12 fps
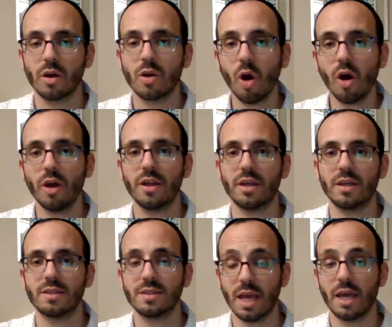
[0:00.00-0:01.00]
God
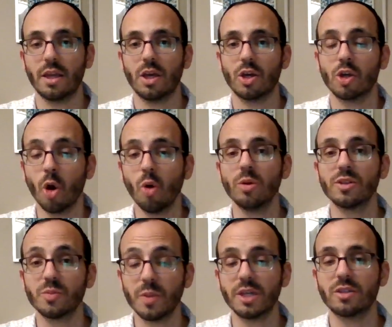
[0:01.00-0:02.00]
said, "Go
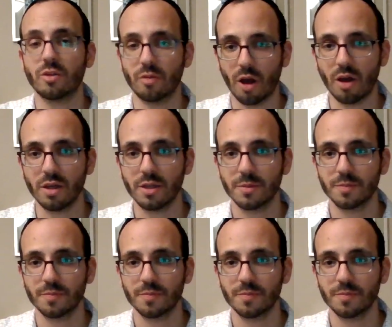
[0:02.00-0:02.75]
speak to the rock,